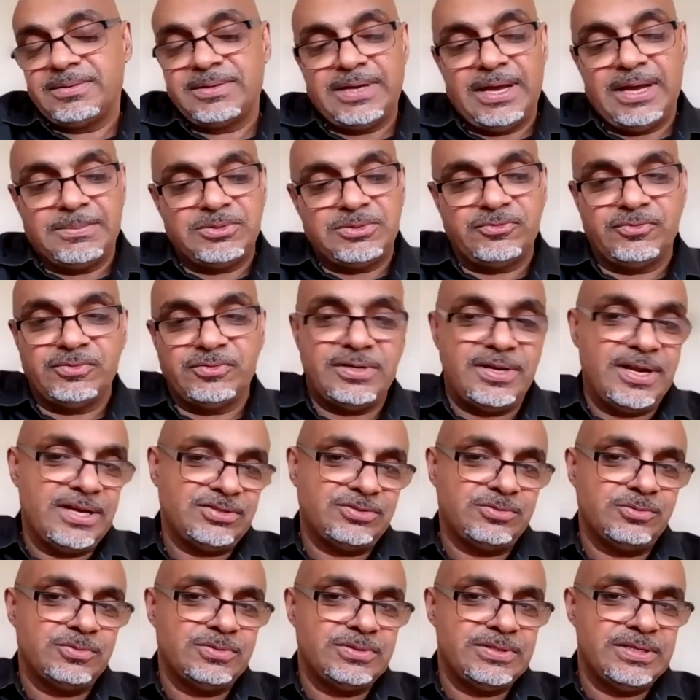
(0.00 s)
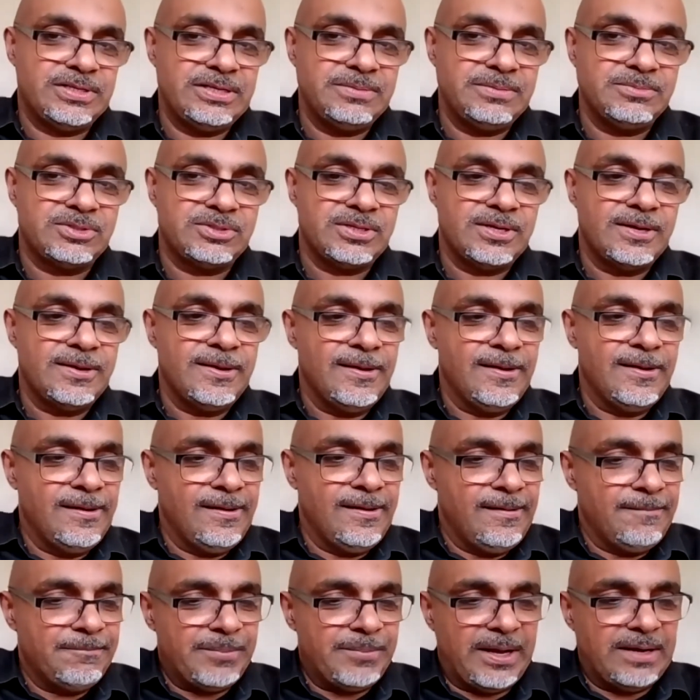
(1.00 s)
camps for the national teams,
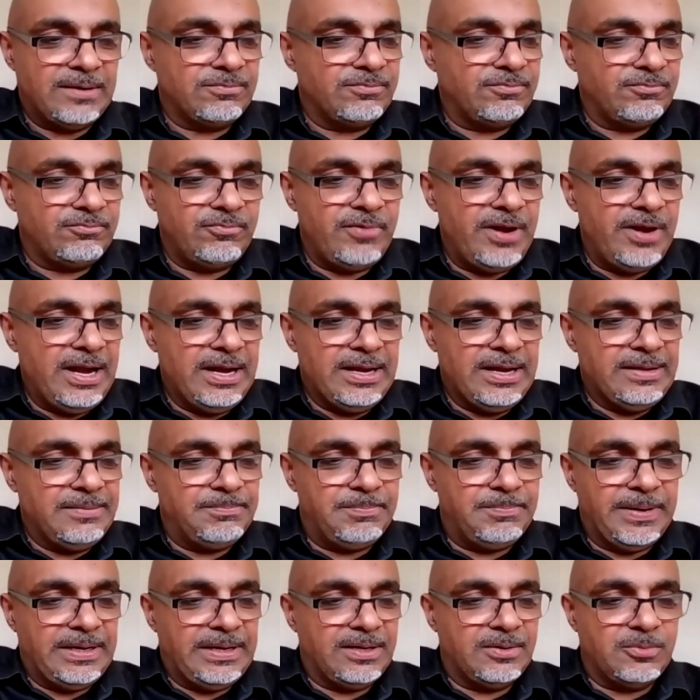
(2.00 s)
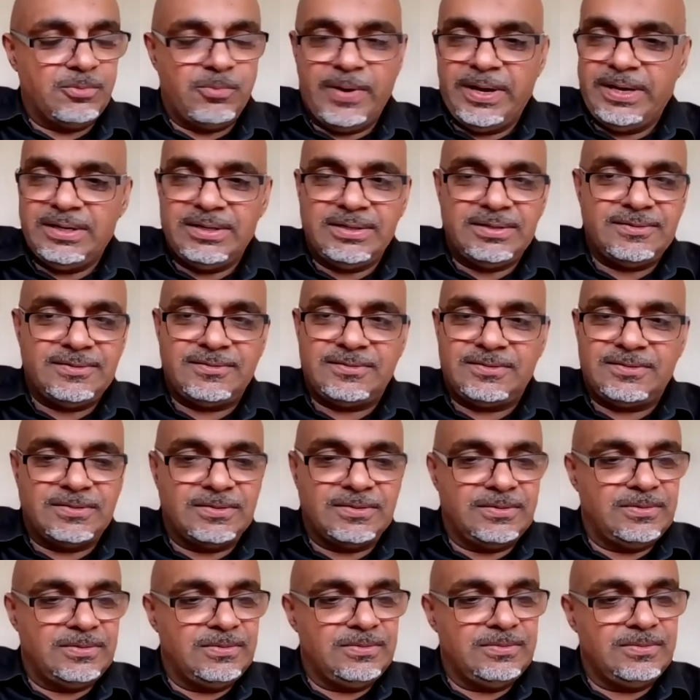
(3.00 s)
and really being a witness
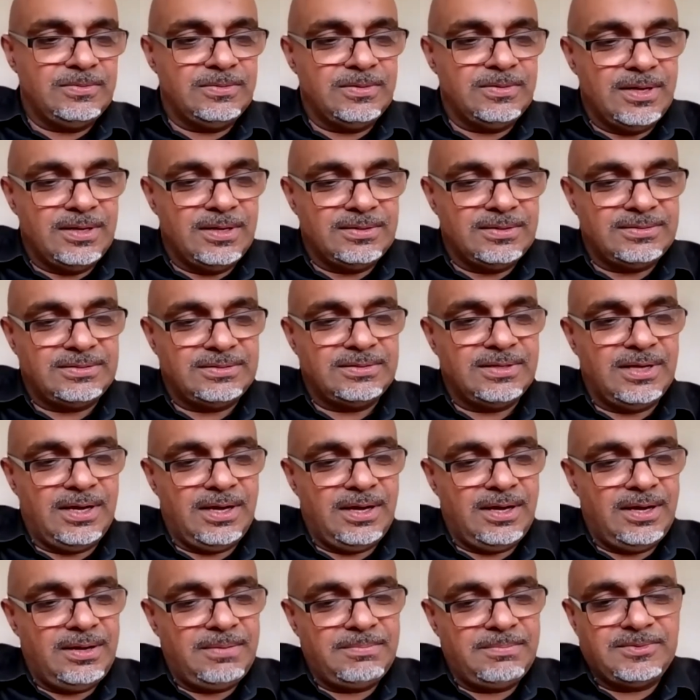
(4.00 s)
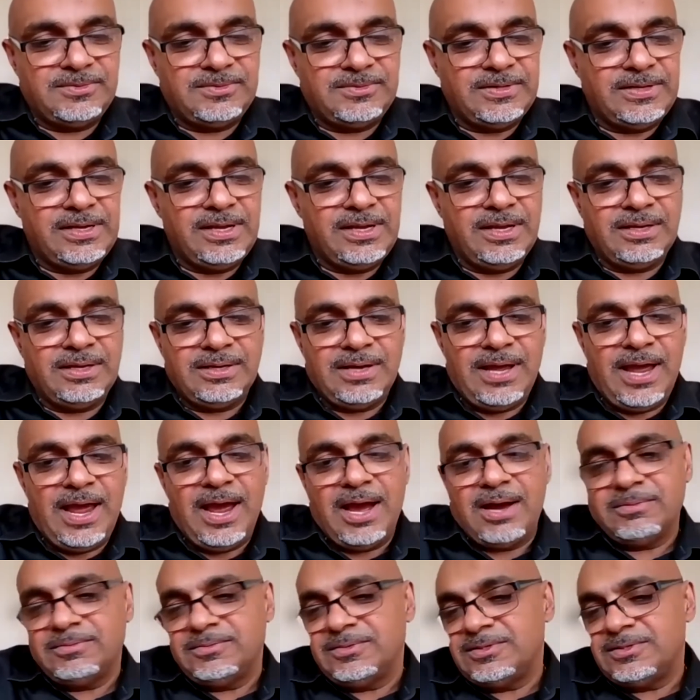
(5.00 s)
to seeing
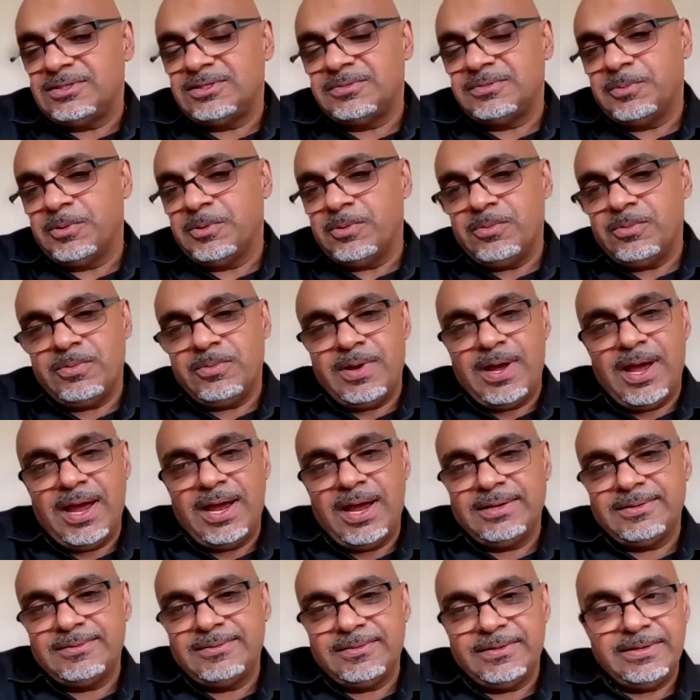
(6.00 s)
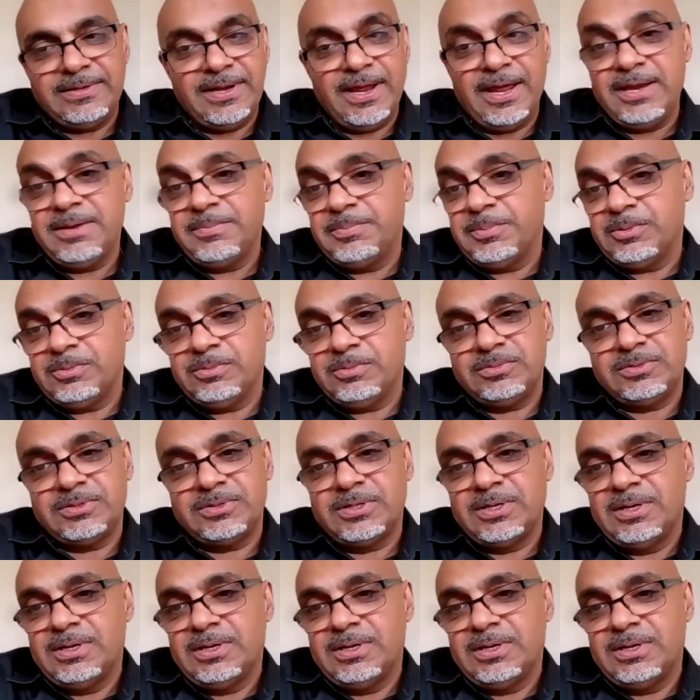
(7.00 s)
how the sport has enabled